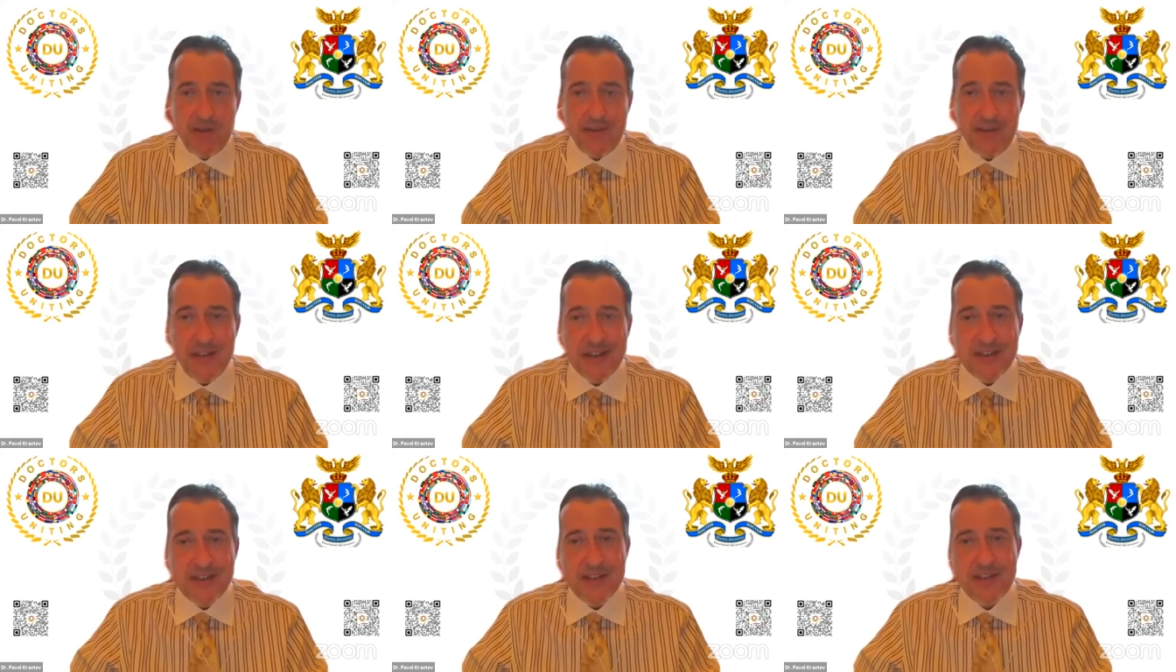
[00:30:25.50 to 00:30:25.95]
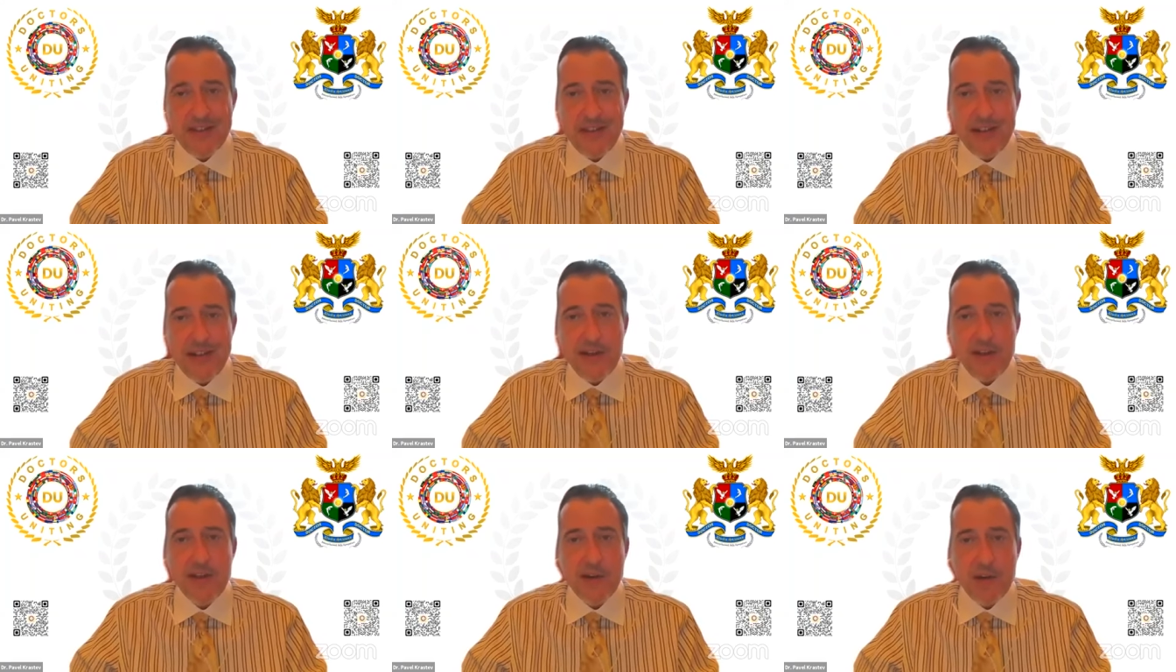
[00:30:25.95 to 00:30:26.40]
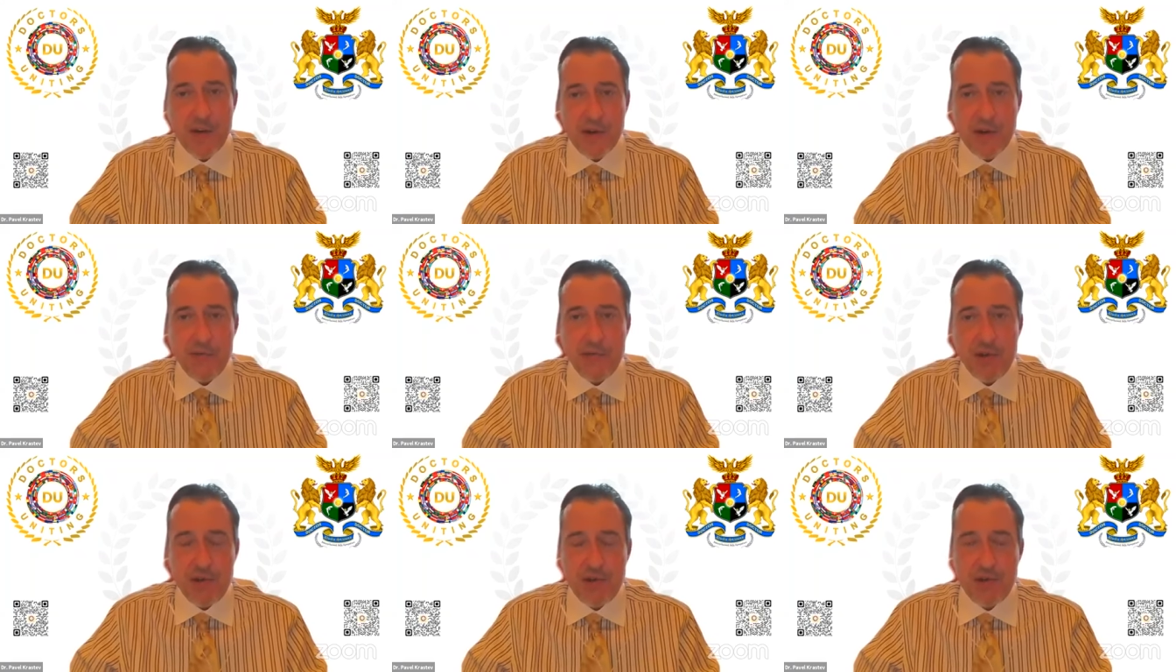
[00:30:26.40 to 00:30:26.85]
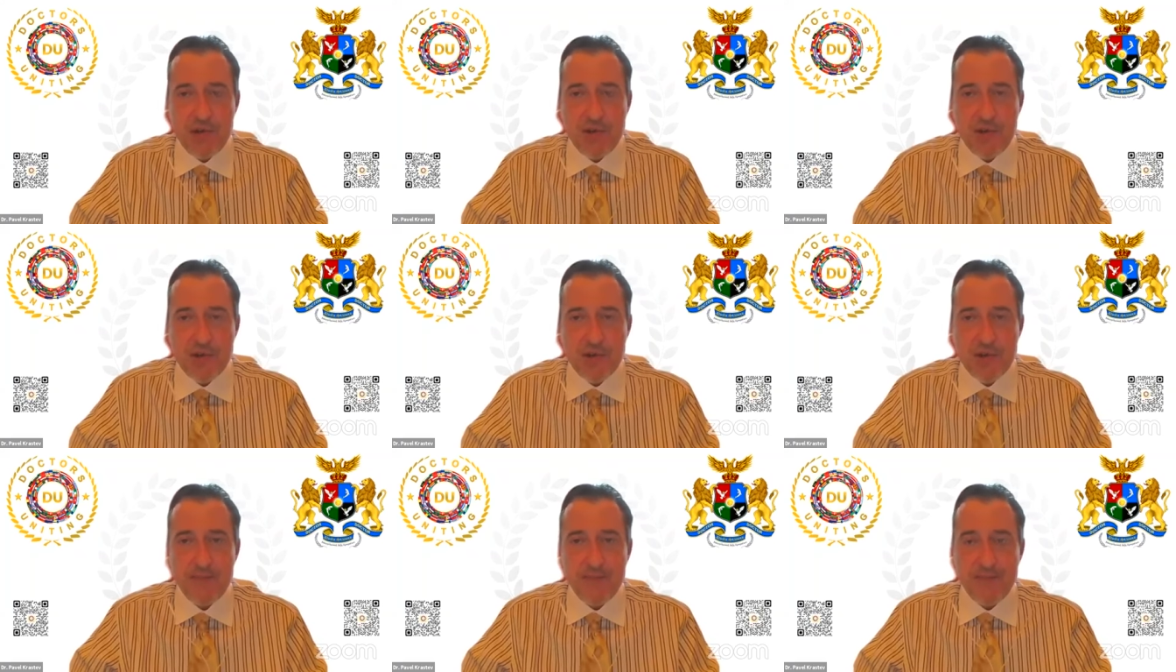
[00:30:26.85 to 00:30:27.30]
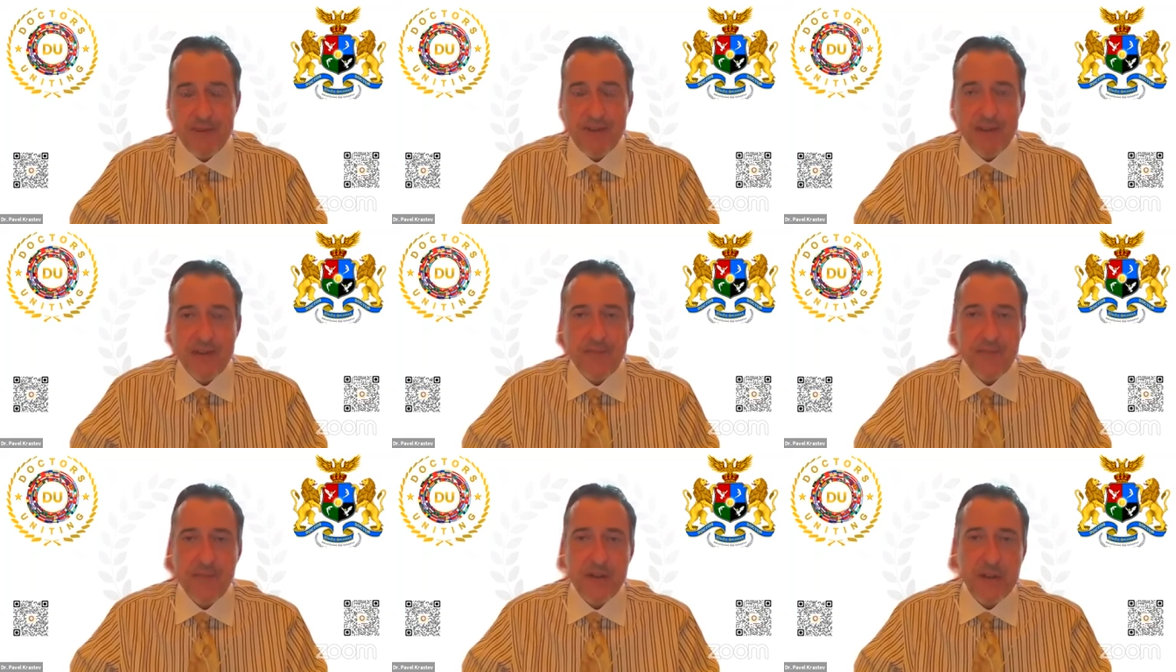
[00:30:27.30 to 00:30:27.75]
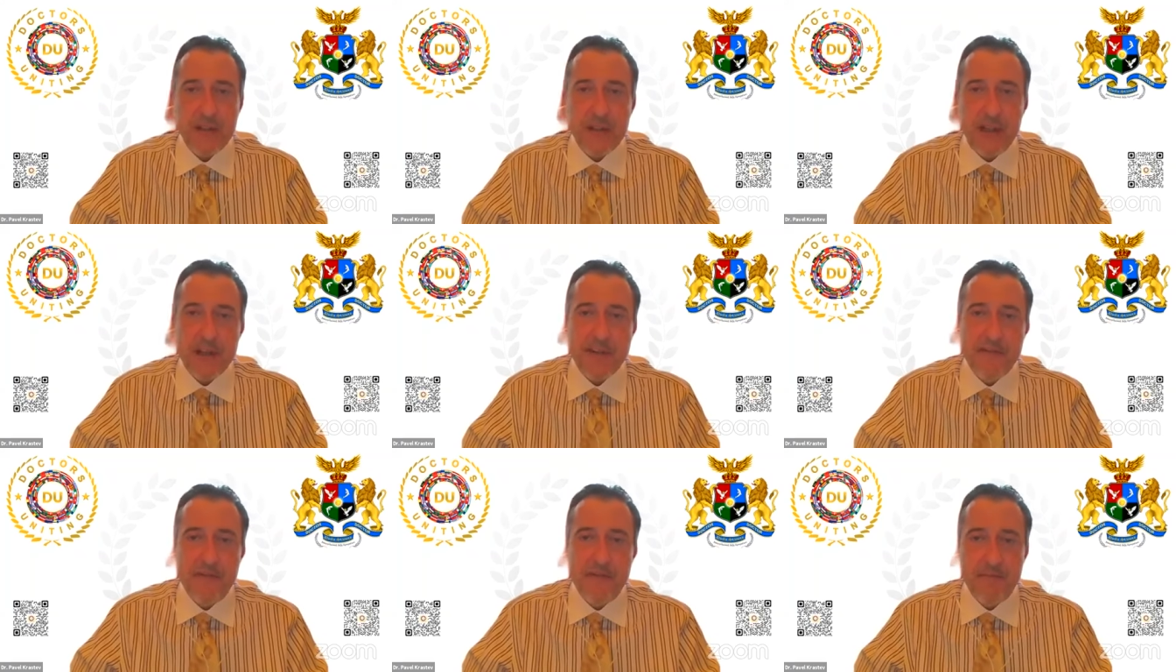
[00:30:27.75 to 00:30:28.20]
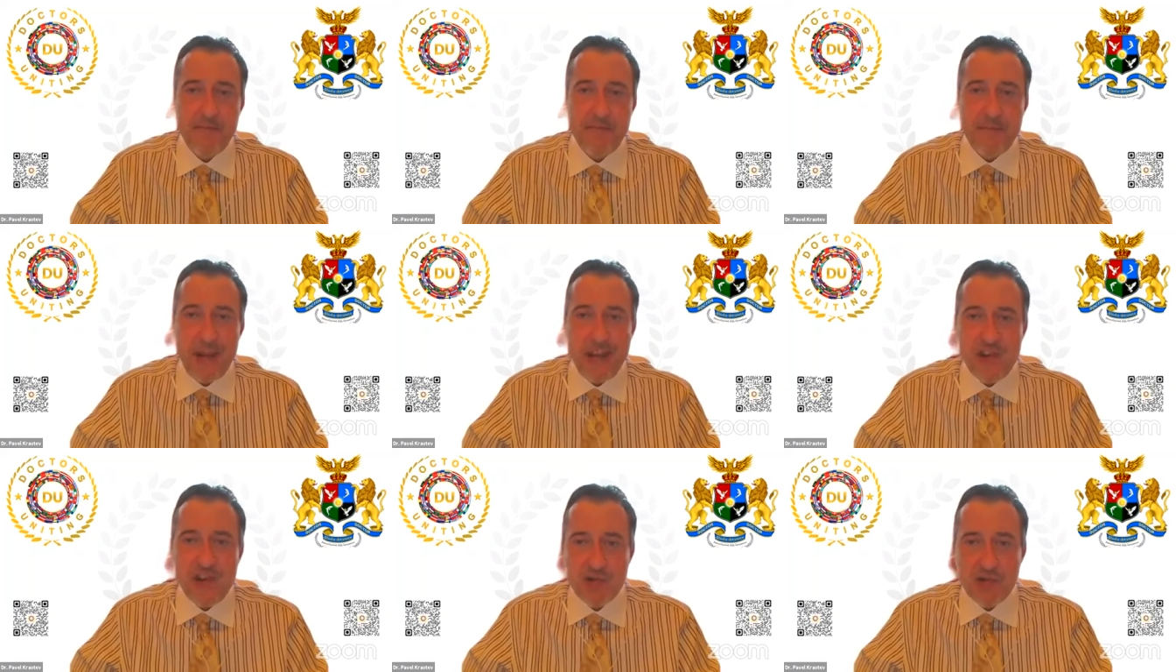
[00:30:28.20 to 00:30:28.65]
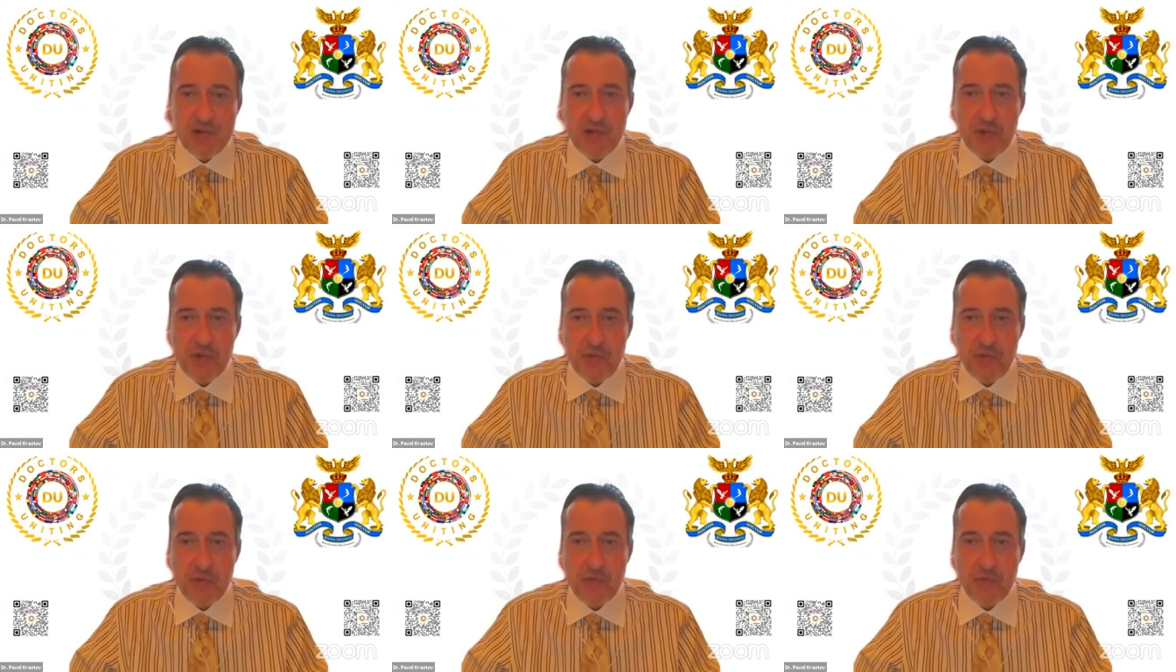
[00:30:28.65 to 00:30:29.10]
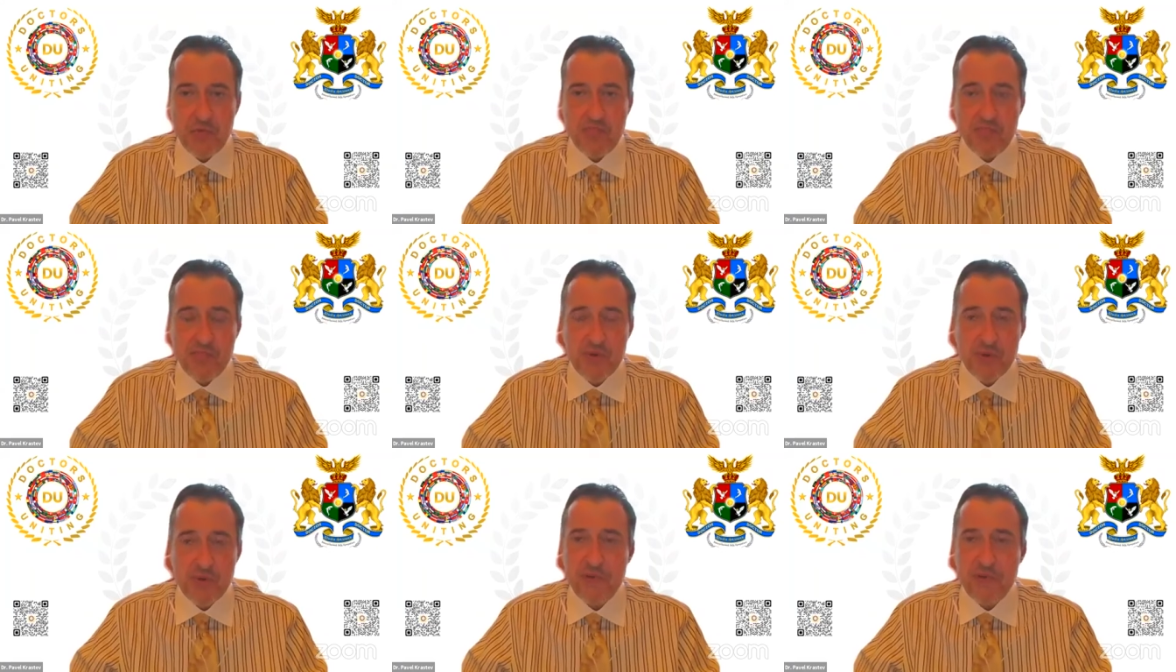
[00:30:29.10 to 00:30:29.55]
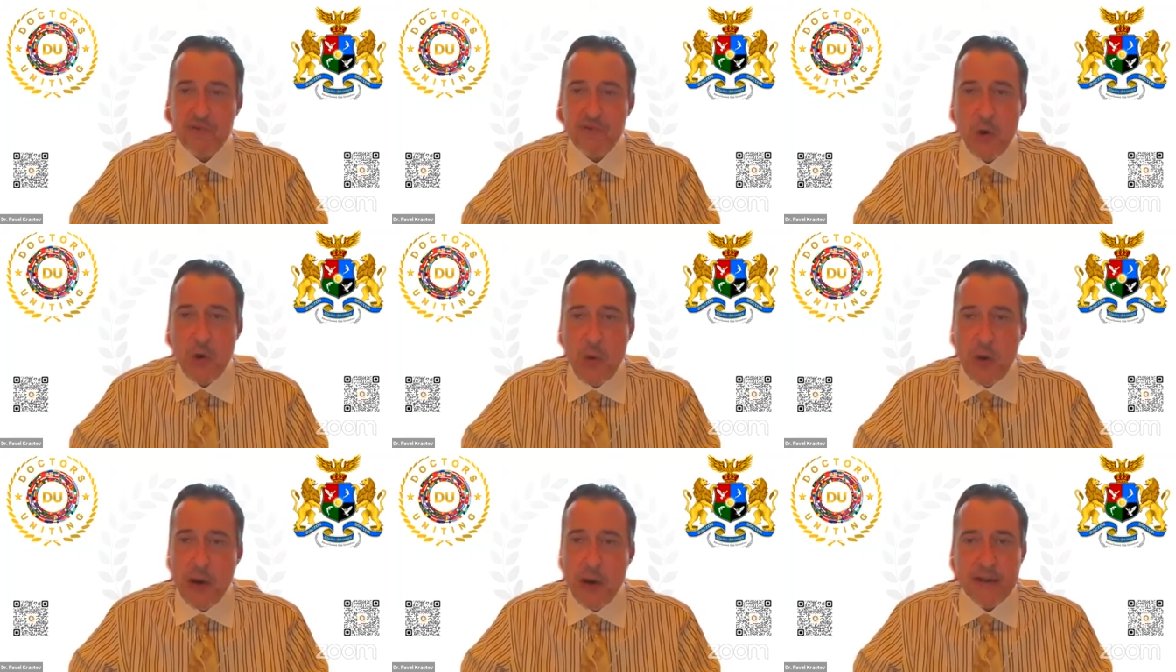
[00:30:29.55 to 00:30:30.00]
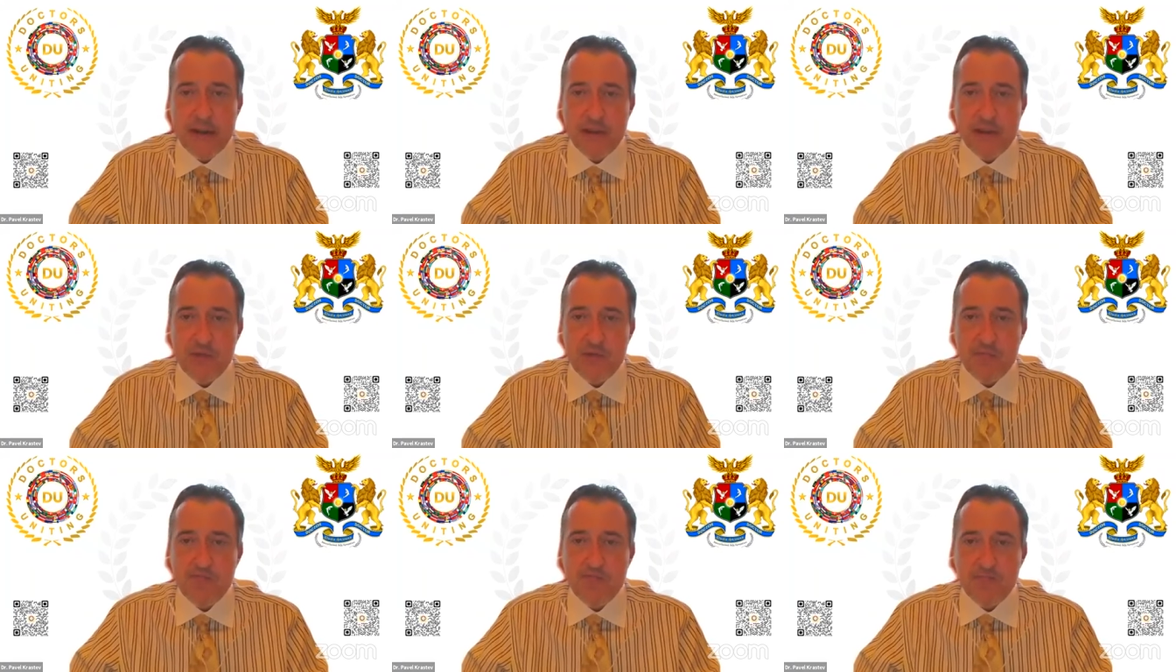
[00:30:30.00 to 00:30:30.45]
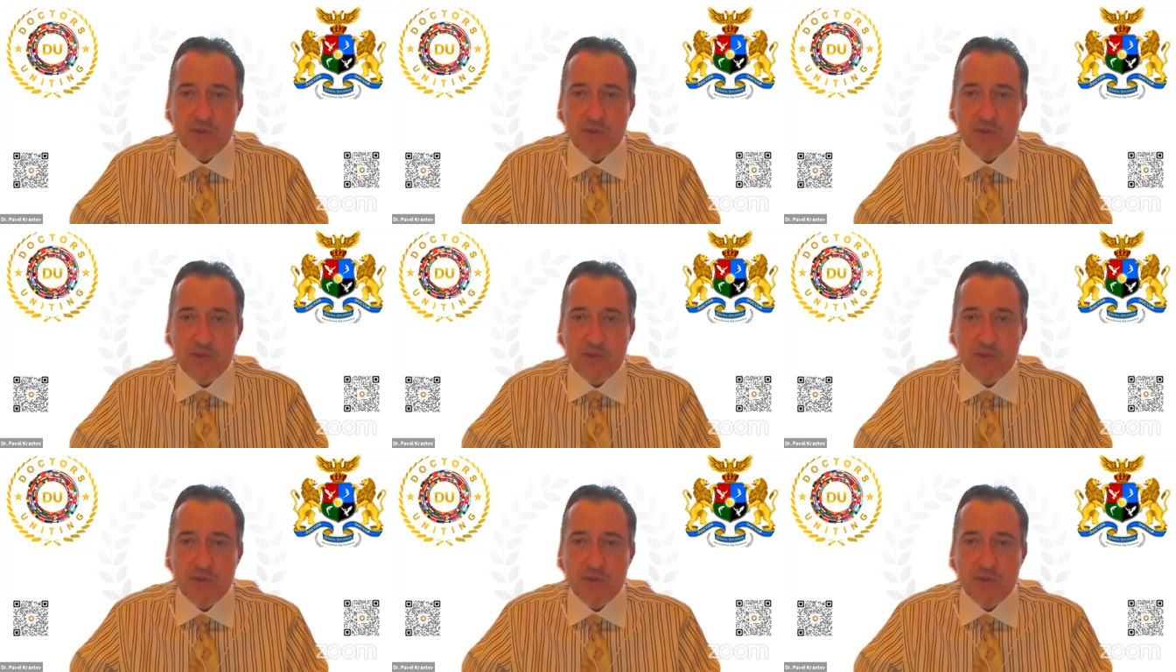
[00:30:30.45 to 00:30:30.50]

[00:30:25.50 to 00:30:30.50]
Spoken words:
doesn't that encourage a lot of patients to sort of go out and